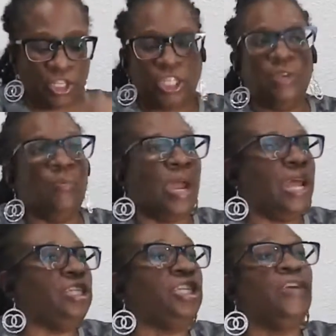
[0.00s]
She
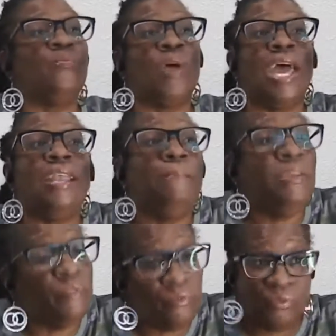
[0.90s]
read
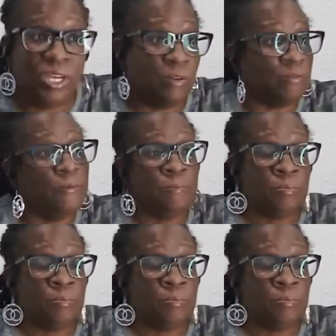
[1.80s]
me for filth.